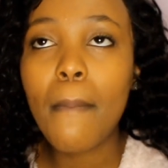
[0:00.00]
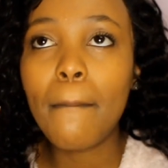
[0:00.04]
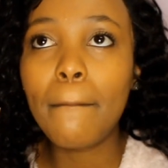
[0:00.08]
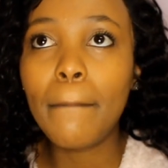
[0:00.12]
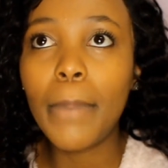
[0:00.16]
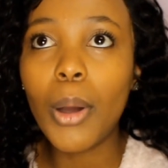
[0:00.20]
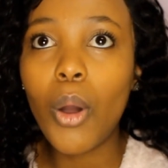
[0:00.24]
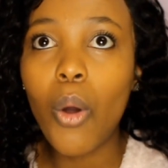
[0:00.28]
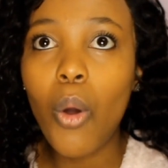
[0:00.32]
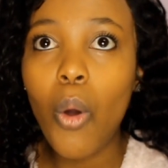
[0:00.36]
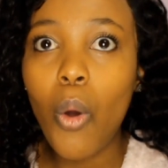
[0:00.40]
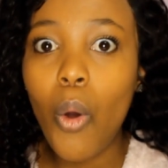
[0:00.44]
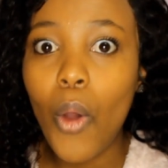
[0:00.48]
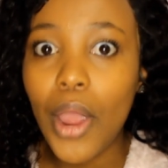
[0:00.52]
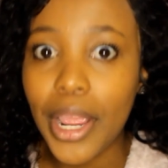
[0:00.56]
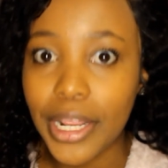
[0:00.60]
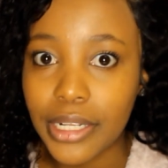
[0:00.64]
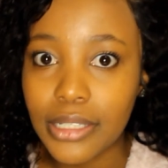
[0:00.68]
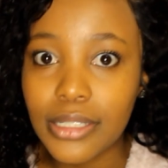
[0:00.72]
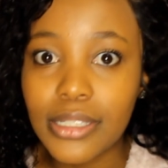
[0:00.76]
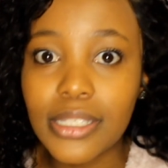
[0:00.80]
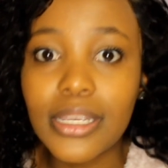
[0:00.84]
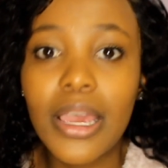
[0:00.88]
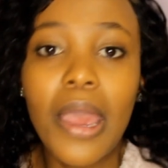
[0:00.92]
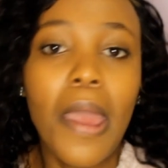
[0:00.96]

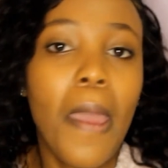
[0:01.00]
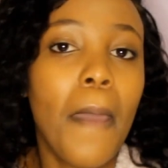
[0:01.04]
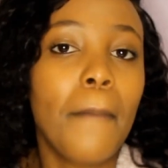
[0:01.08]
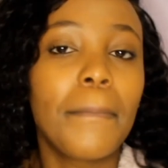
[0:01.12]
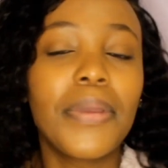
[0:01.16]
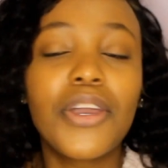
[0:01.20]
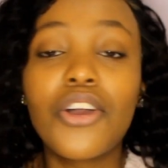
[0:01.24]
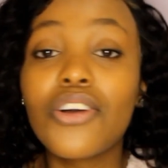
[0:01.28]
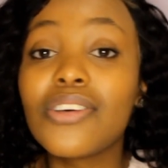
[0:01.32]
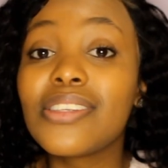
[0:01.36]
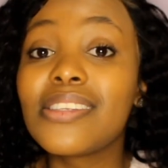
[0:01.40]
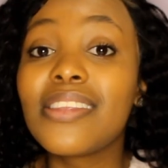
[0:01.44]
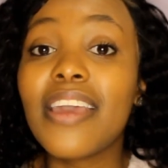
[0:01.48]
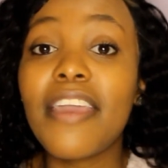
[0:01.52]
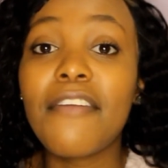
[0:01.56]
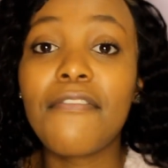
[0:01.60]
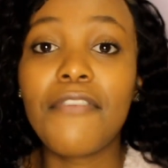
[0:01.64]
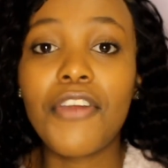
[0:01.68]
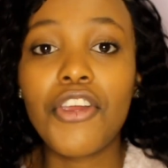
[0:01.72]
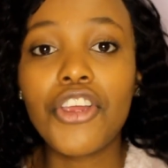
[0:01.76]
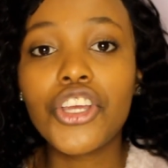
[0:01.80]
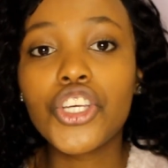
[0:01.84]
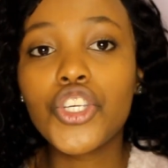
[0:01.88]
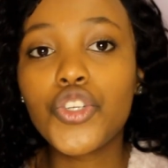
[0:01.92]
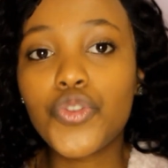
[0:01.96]
point, because they're
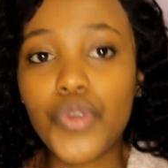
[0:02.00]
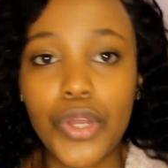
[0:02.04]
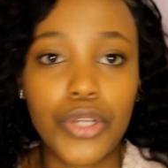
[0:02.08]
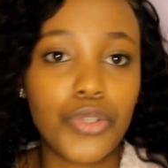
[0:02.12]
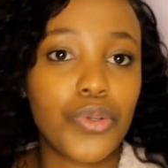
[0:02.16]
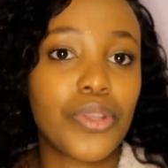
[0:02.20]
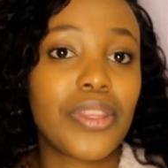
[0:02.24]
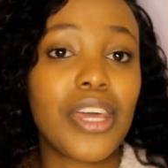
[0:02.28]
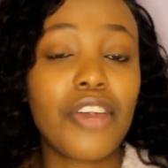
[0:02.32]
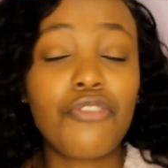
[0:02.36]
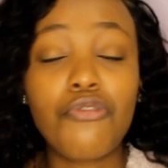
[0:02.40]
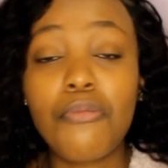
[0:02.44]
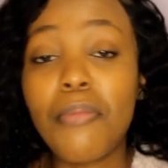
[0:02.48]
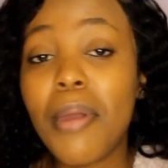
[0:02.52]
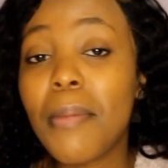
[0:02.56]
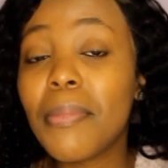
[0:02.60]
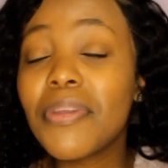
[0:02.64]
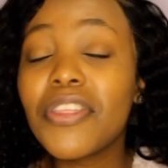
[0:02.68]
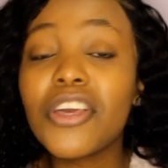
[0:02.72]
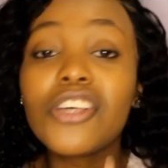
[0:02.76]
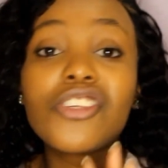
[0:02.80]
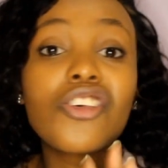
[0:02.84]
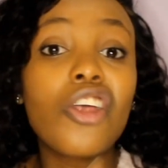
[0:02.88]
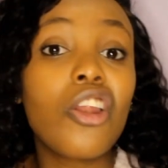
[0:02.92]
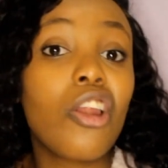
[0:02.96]
very strict with that. Remember,
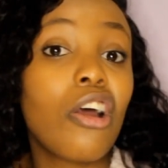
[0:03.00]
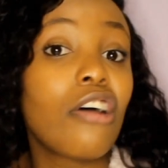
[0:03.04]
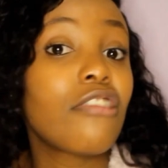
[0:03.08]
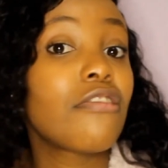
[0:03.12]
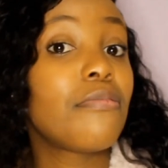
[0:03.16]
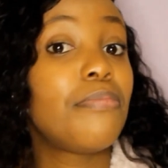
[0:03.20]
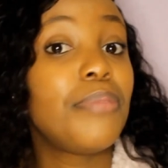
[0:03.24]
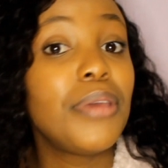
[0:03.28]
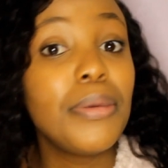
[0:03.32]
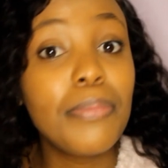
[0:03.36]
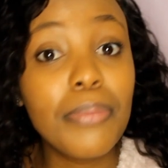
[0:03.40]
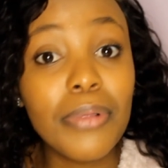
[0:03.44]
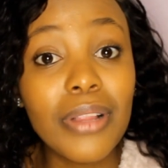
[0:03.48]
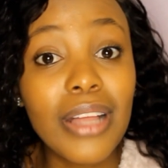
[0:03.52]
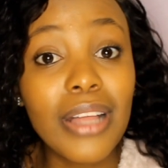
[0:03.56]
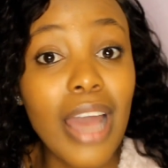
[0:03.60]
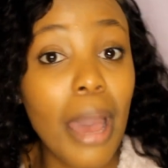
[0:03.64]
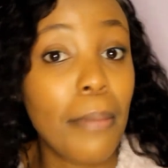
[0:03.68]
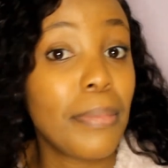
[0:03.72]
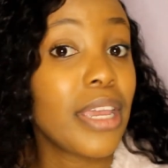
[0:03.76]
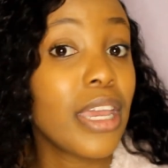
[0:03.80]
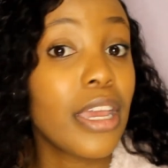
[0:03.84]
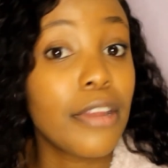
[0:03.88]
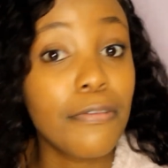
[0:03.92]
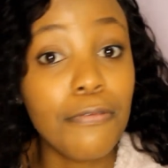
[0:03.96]
there's a lot of people
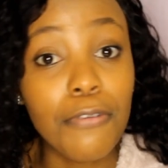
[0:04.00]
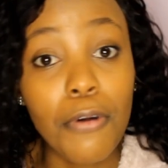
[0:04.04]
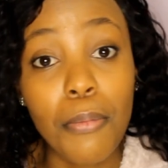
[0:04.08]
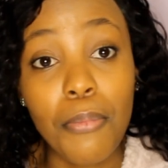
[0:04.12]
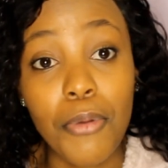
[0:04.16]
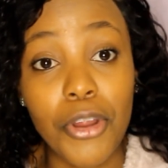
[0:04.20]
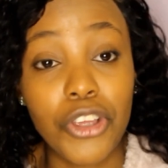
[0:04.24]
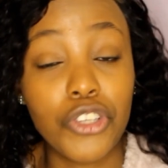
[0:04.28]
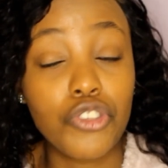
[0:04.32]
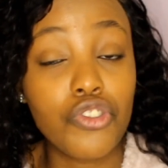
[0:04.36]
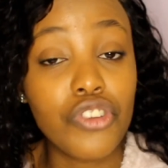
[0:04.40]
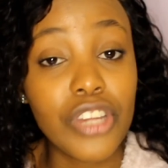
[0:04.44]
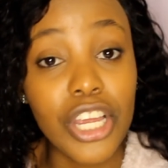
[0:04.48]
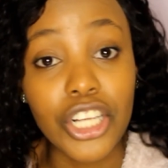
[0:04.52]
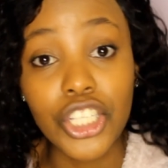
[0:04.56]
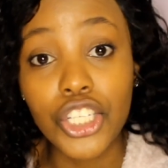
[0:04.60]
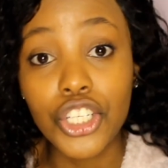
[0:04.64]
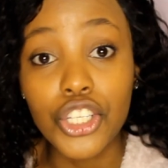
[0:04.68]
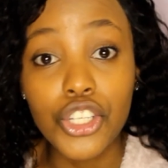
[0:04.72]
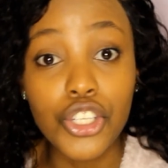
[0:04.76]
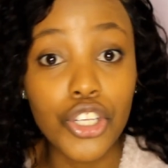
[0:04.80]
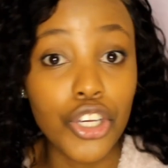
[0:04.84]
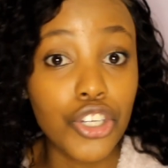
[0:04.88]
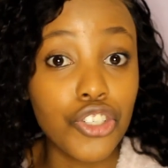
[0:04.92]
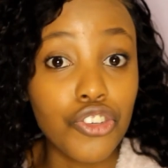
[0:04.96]
coming in for breast reduction
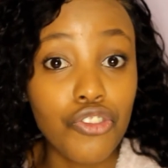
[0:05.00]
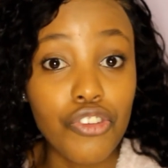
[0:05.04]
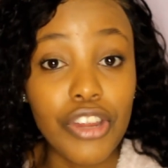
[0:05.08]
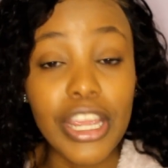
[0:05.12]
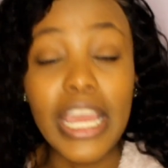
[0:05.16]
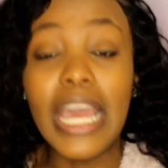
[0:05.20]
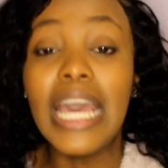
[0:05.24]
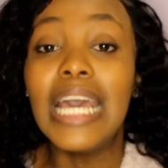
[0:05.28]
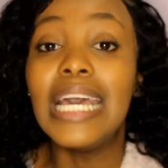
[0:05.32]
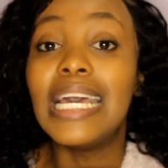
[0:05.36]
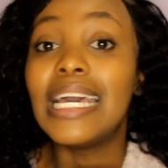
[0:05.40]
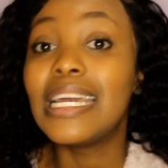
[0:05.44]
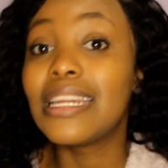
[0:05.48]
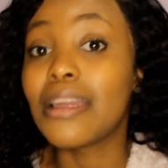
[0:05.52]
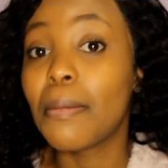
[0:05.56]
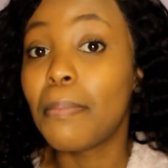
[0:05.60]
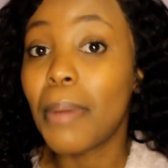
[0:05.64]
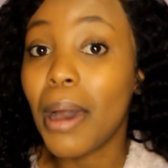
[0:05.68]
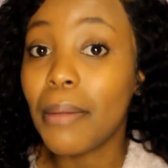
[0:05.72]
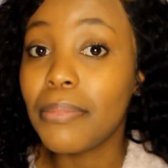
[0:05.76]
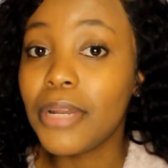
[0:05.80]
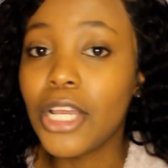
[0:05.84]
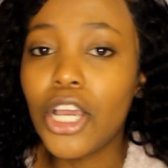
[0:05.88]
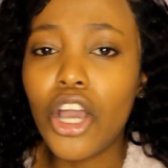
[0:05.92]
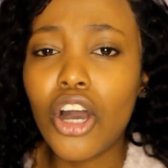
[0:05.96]
surgery in a
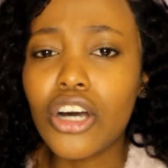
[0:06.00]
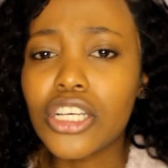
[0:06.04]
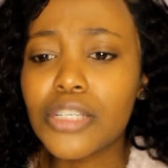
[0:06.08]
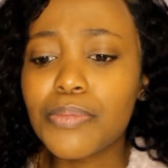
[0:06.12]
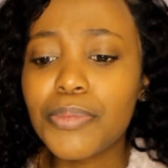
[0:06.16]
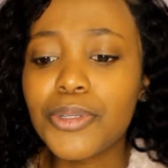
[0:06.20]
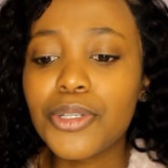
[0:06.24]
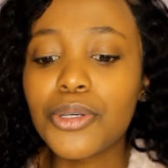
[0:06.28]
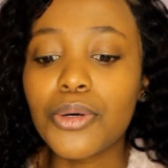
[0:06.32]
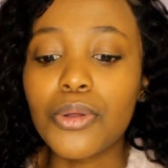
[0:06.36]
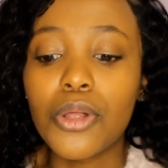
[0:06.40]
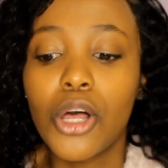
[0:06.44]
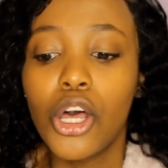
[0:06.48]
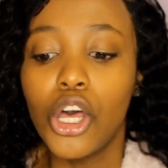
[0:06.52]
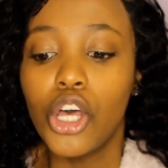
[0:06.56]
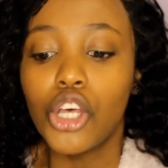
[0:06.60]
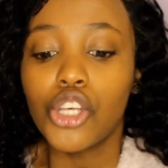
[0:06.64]
public hospital.